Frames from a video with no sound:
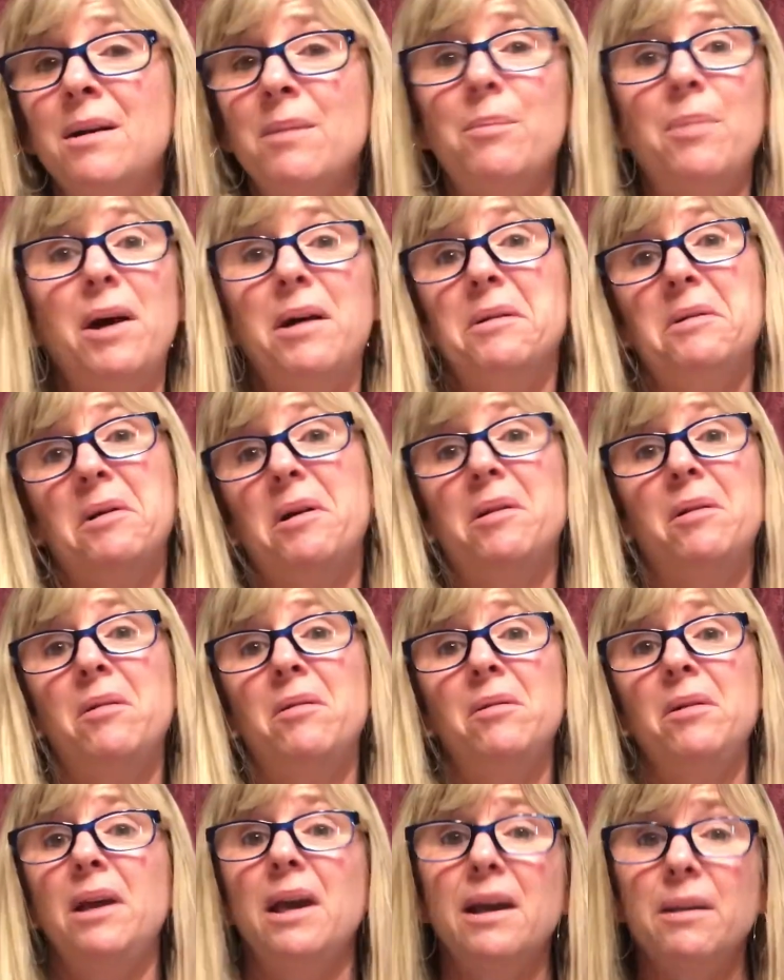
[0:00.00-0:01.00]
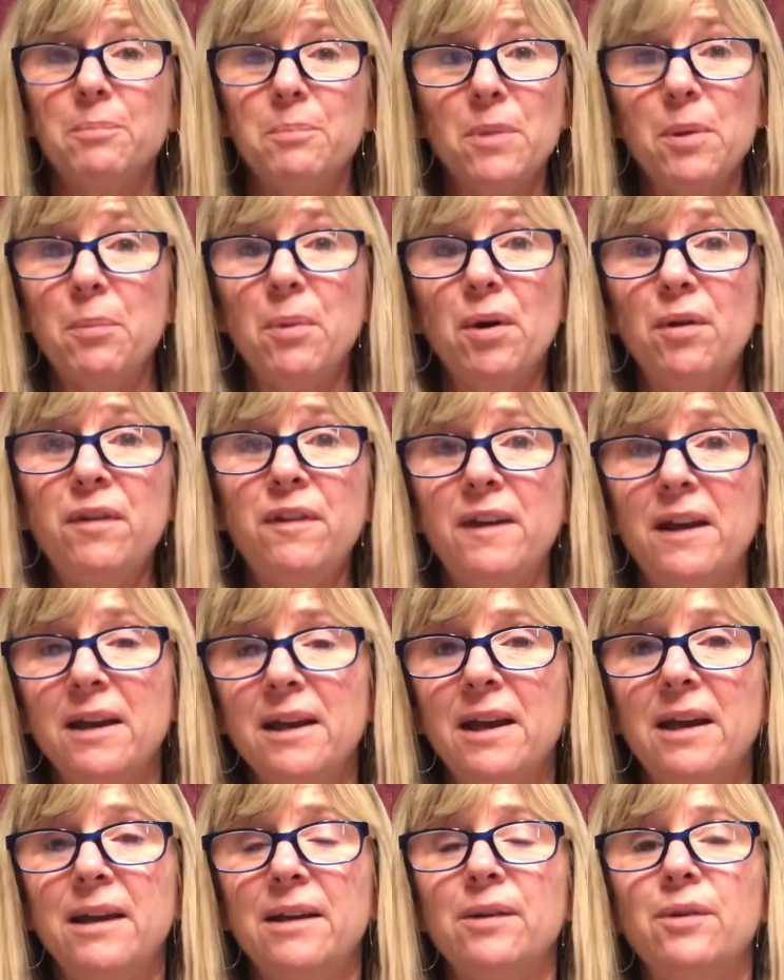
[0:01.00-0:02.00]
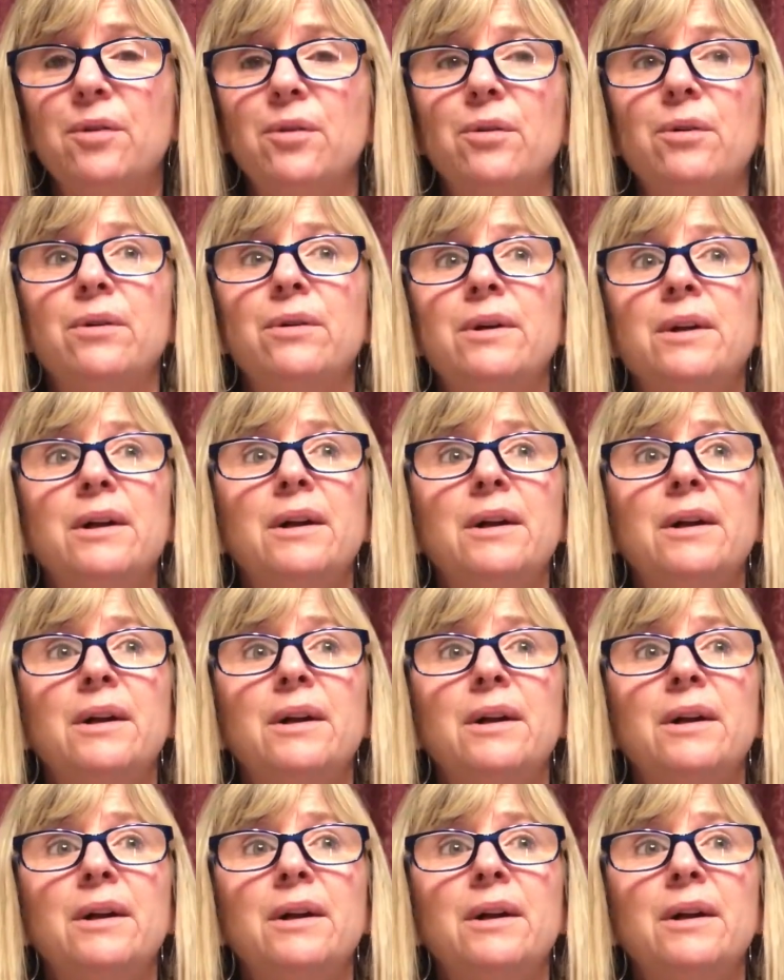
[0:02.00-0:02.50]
But along came the birthday candle.